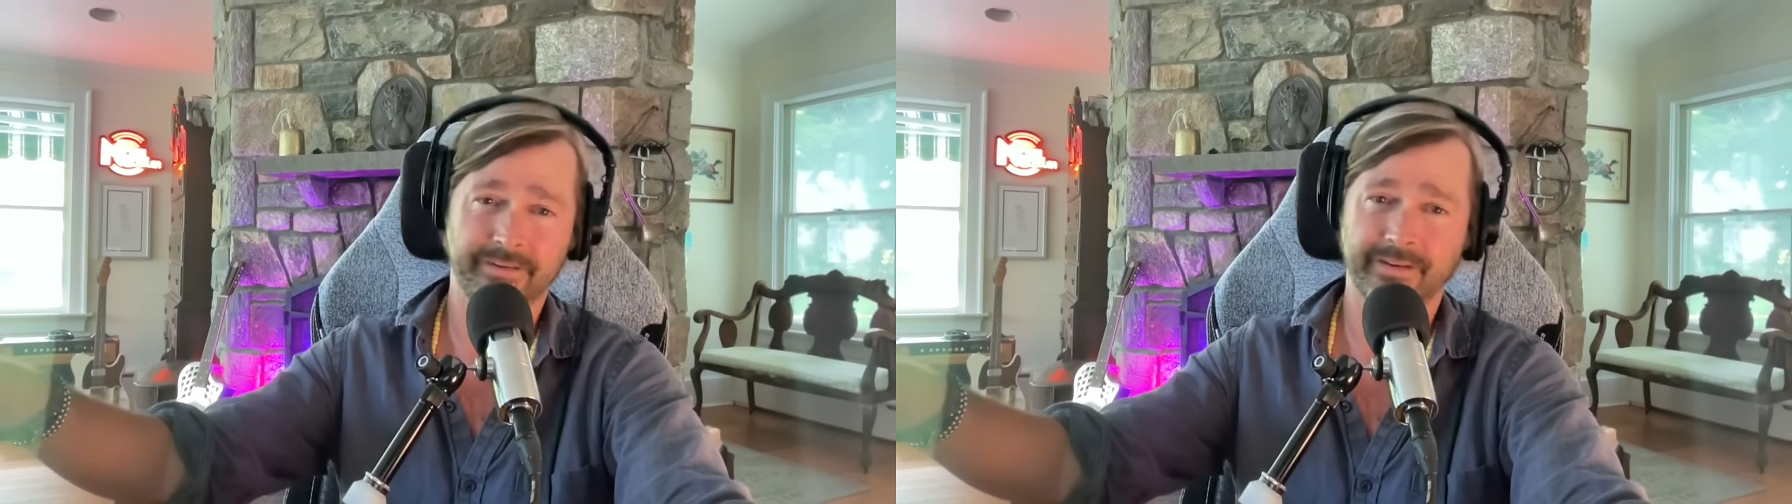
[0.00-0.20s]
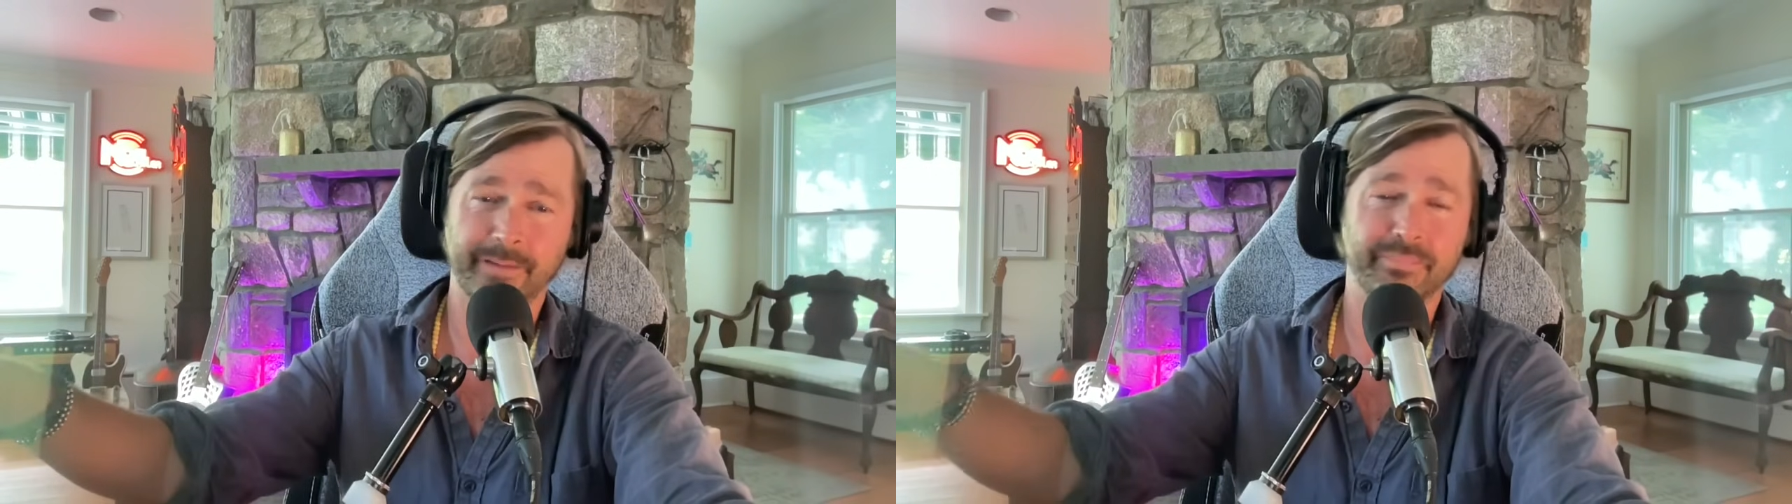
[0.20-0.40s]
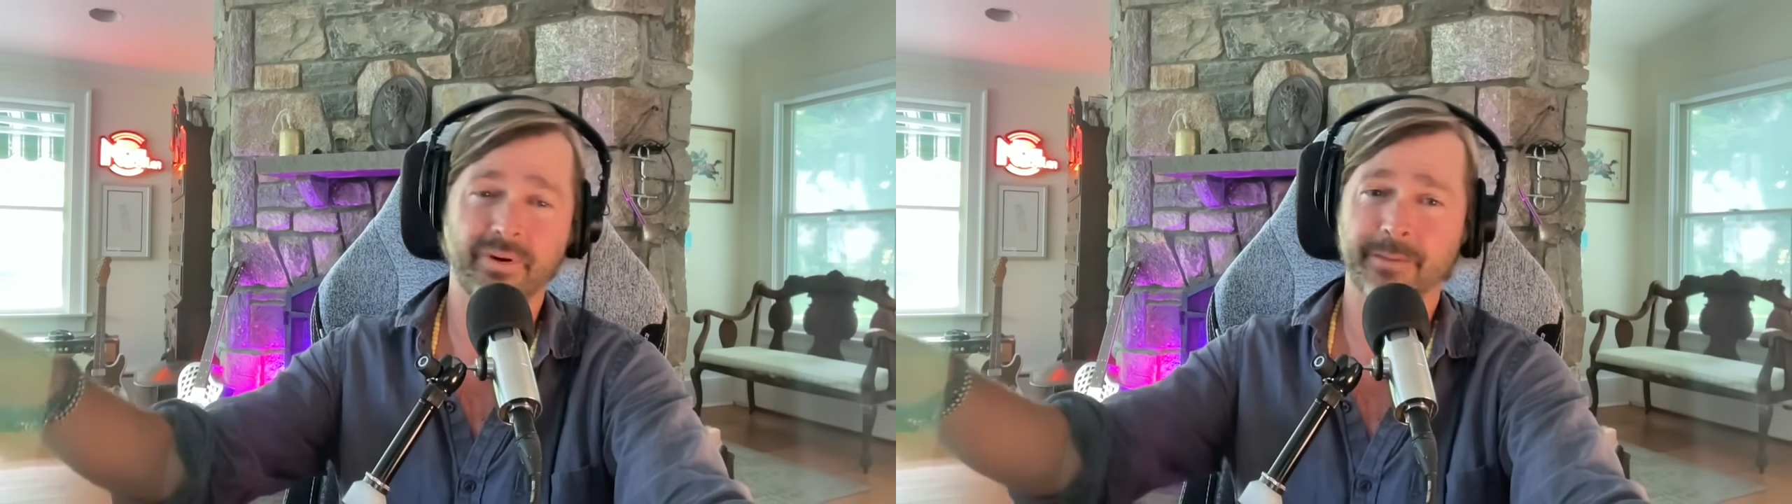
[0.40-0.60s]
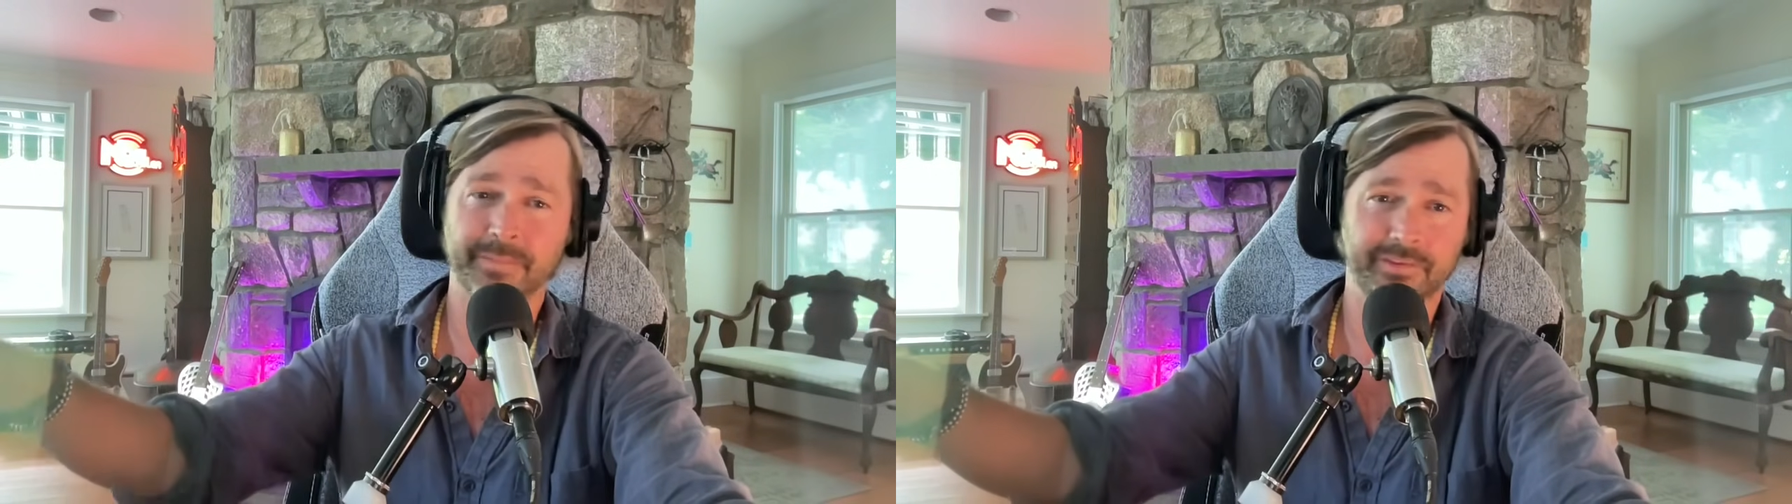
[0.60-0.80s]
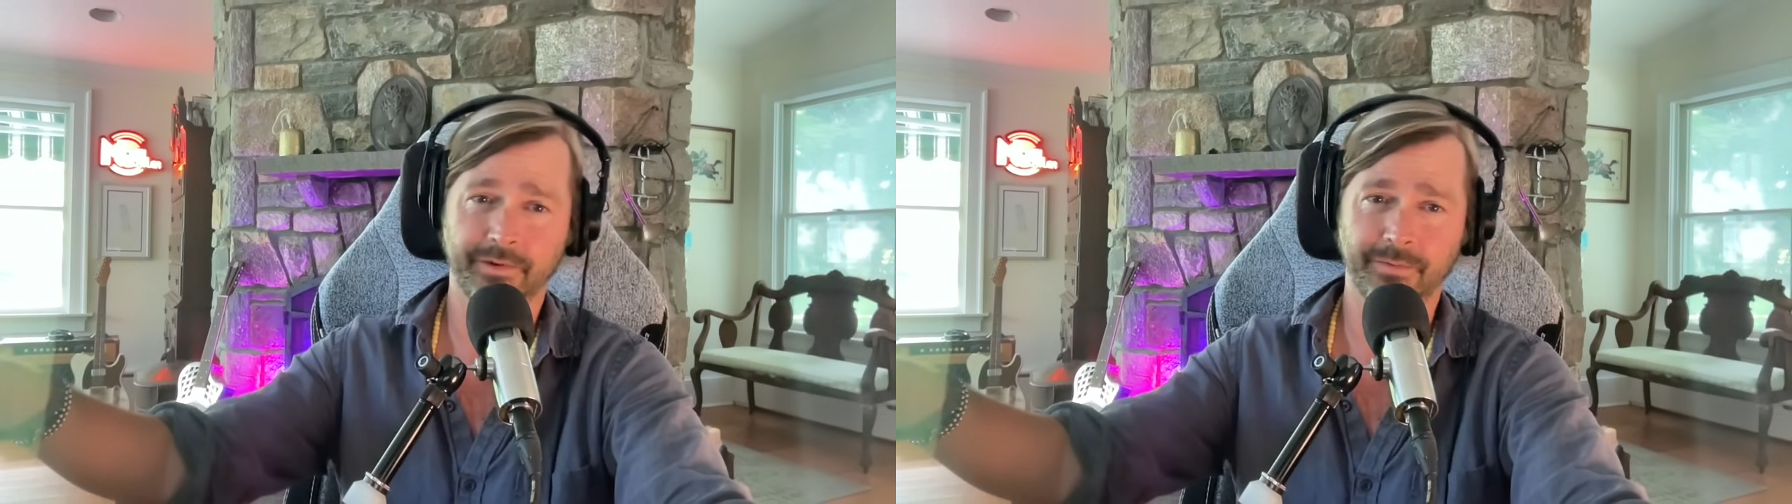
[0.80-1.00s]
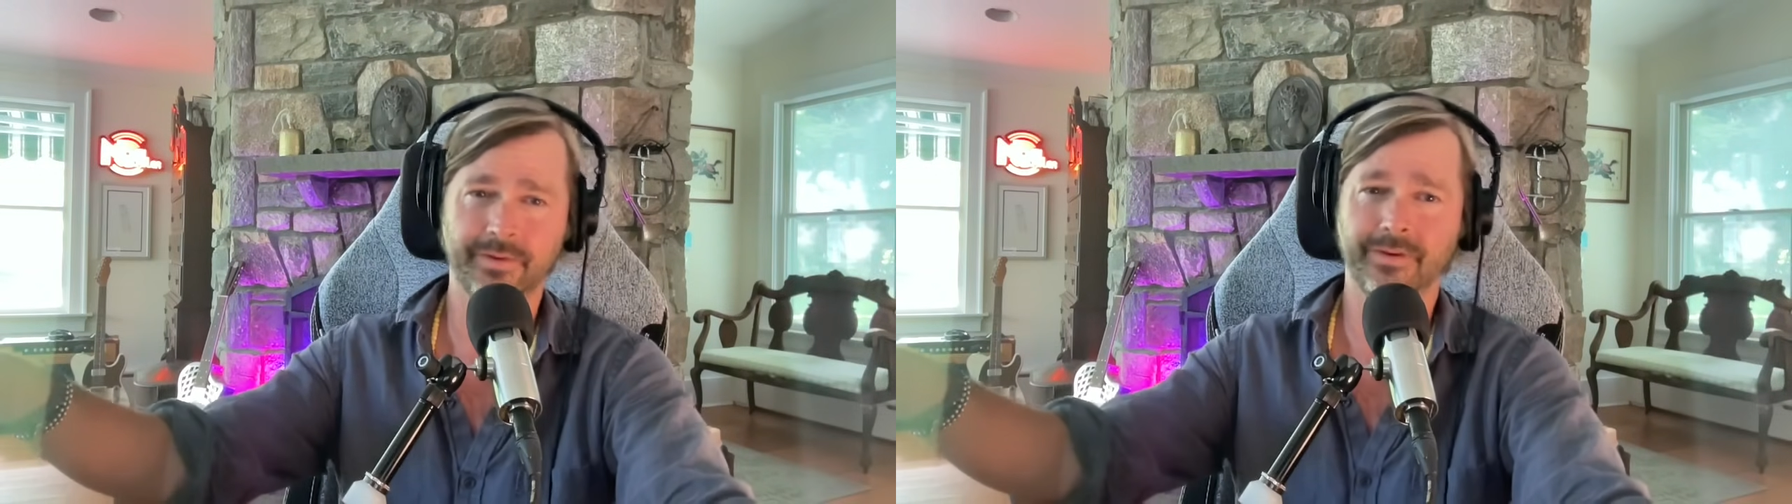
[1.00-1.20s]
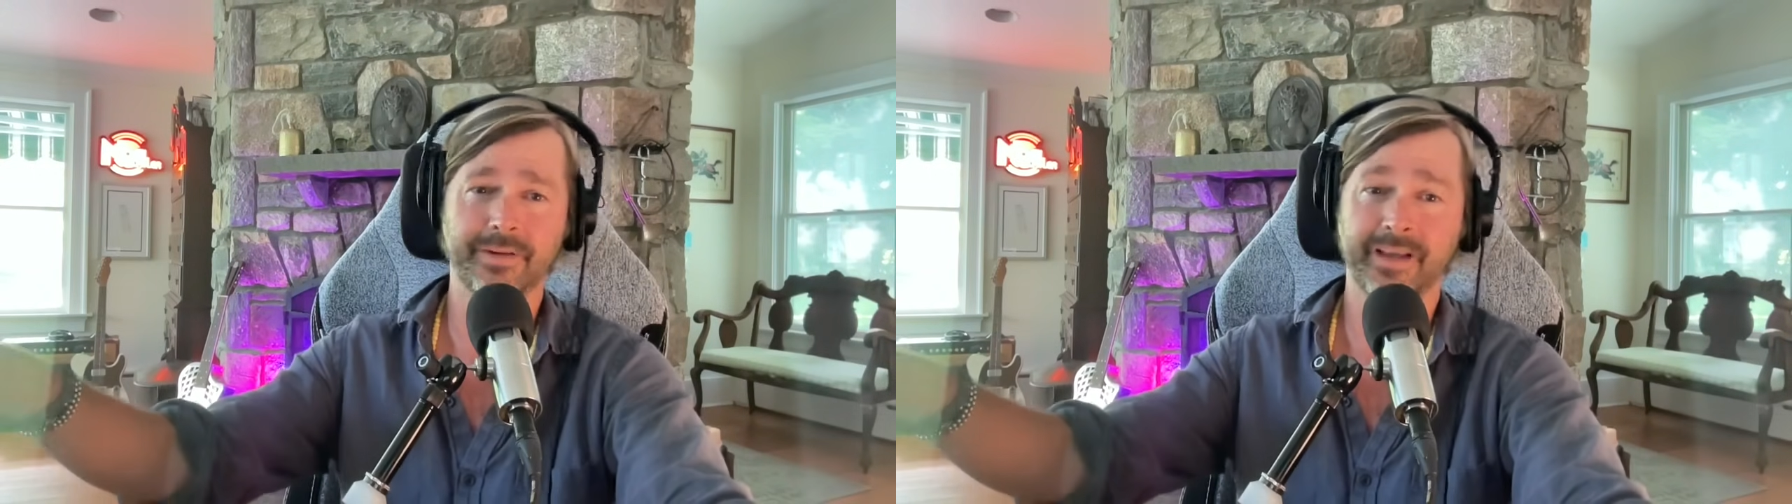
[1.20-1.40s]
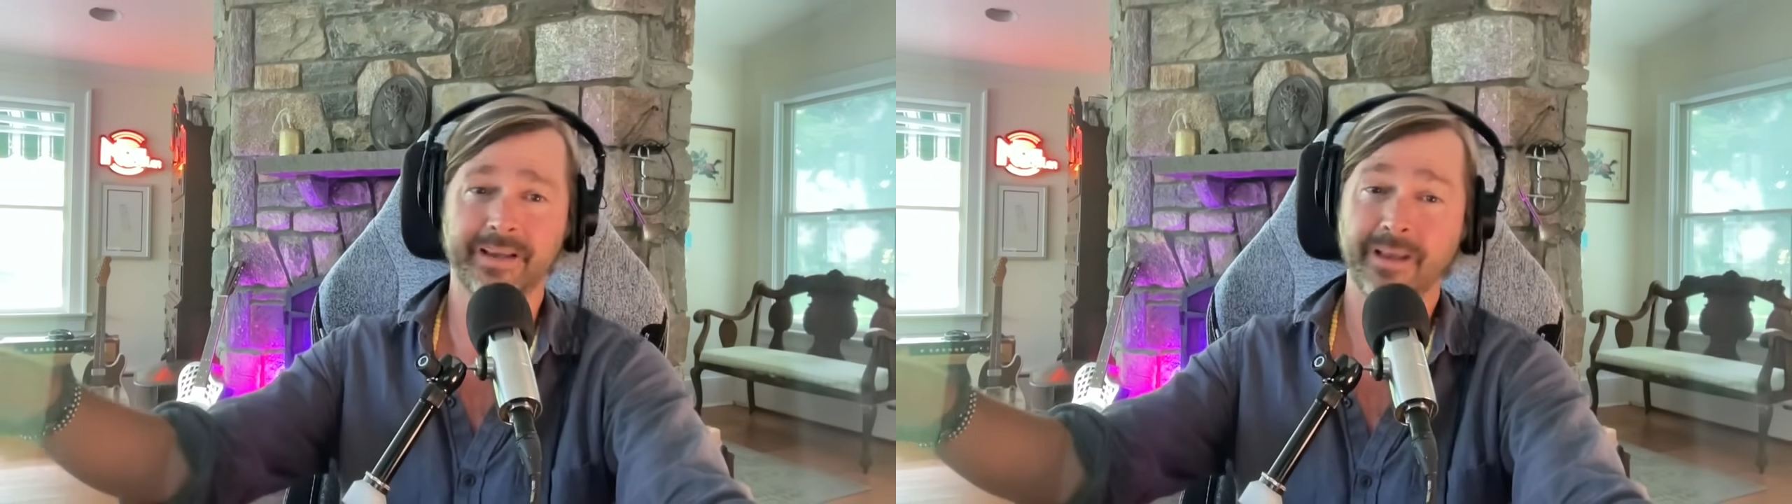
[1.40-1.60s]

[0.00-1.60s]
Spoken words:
I promise you, okay?